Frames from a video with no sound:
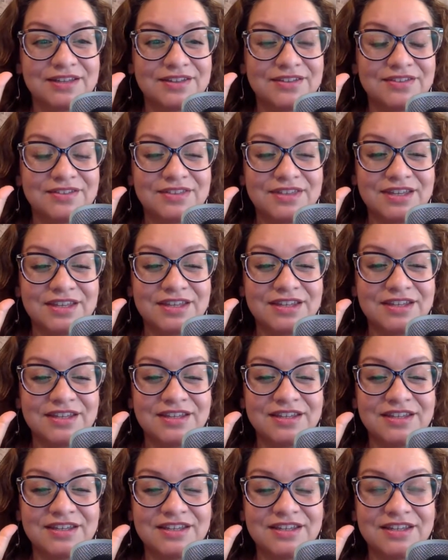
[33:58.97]

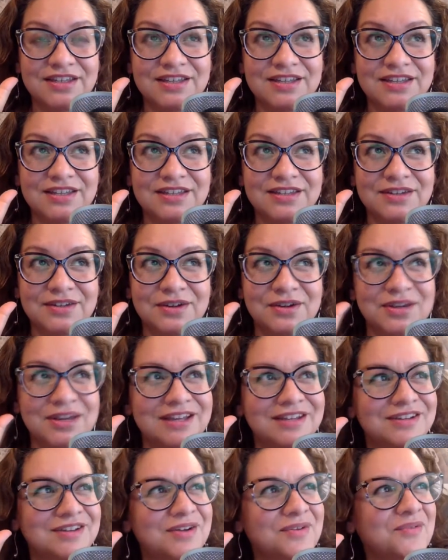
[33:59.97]
The,
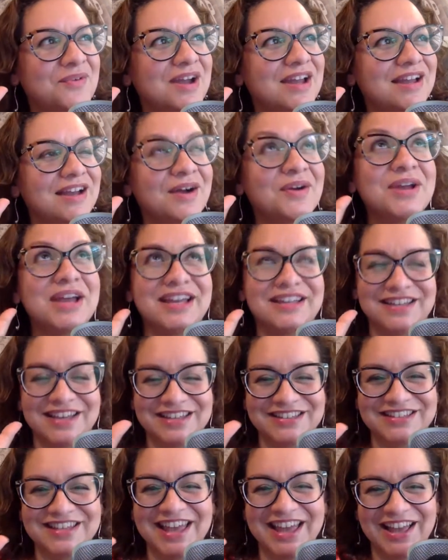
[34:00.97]
okay, go, wait, okay, yes,